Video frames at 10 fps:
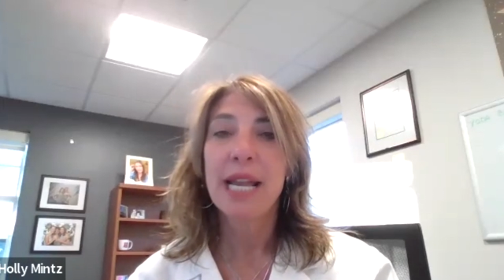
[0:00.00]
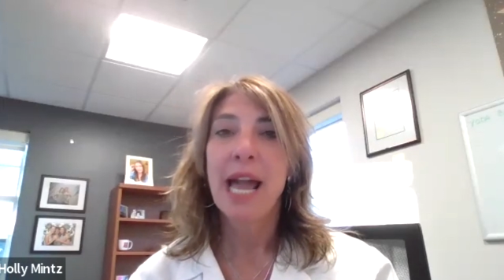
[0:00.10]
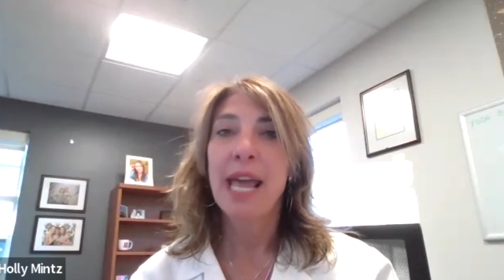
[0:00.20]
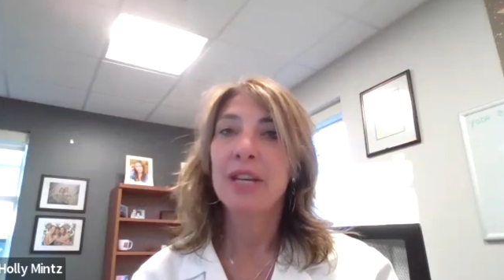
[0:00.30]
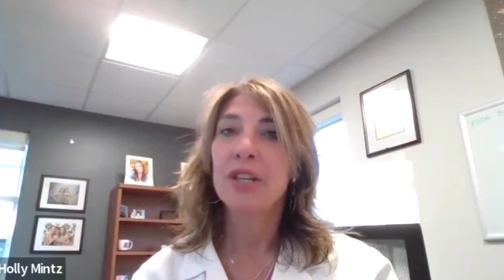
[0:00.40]

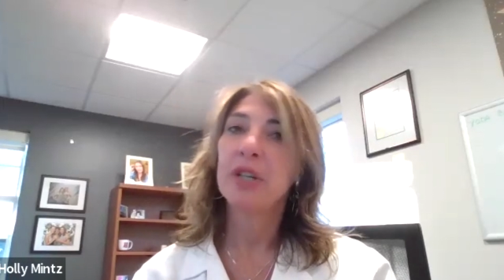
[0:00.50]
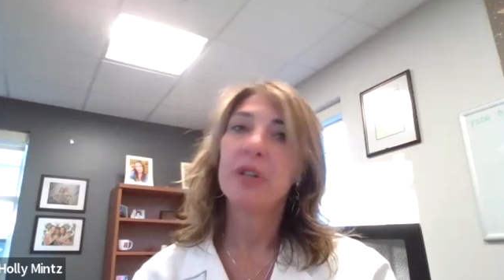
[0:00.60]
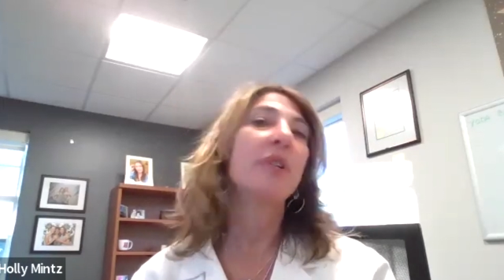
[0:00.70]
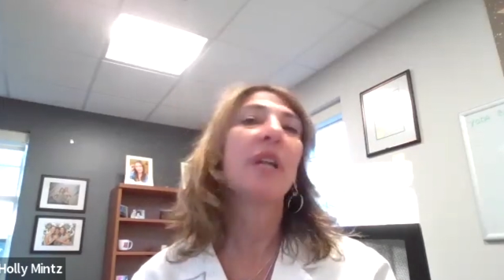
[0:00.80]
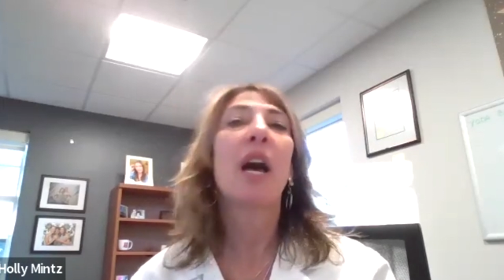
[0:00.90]
And in
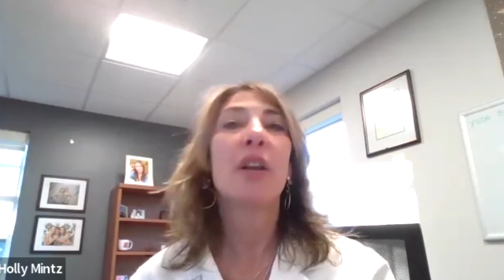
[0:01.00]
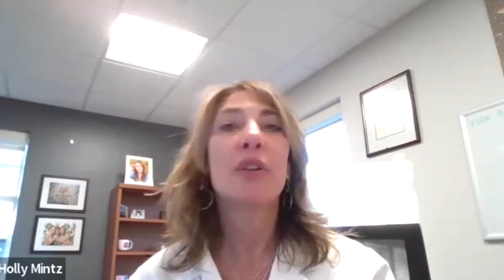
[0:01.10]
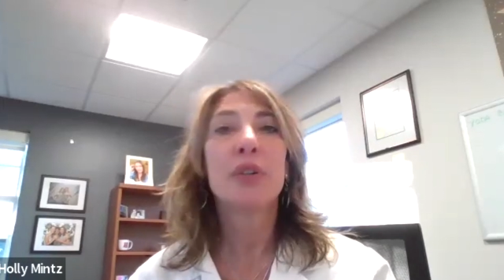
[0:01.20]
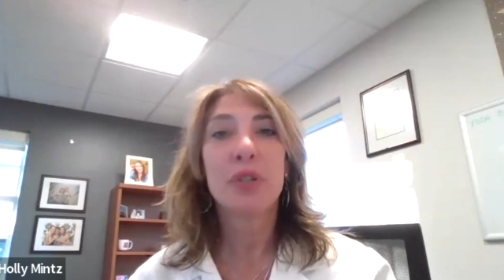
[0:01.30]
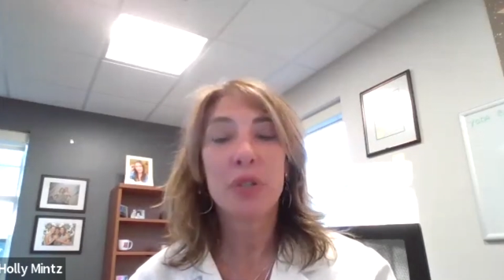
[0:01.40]
children
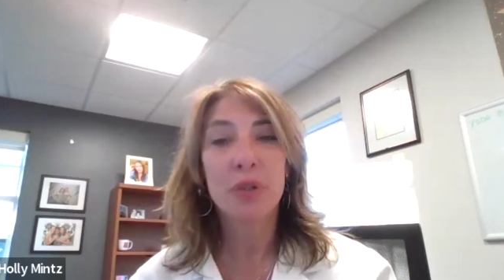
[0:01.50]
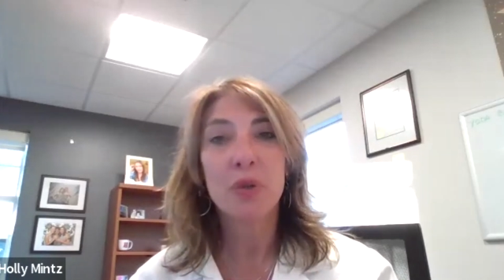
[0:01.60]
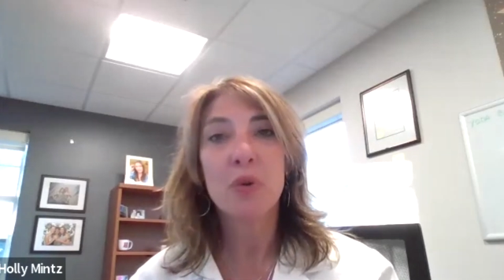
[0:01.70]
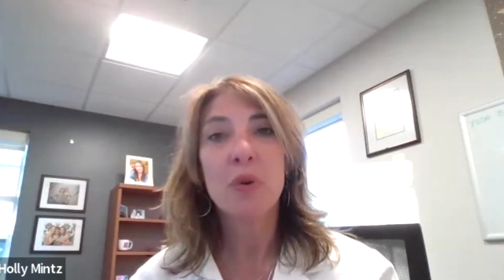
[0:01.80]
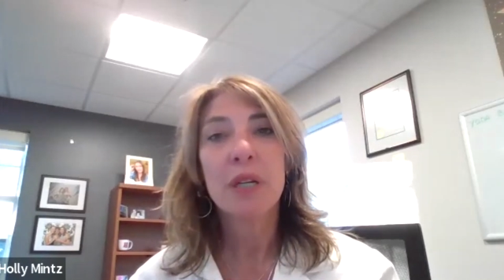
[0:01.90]
under
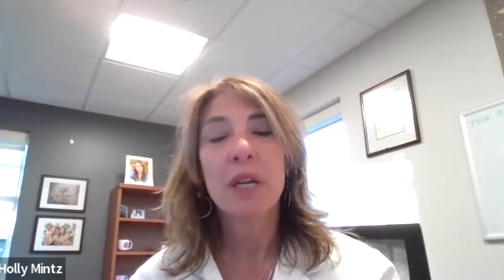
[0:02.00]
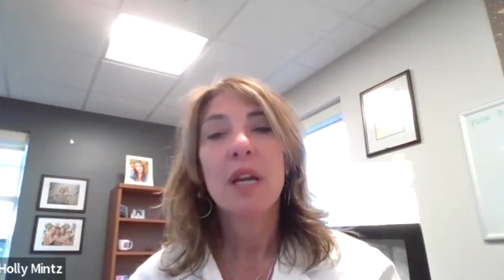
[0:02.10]
2,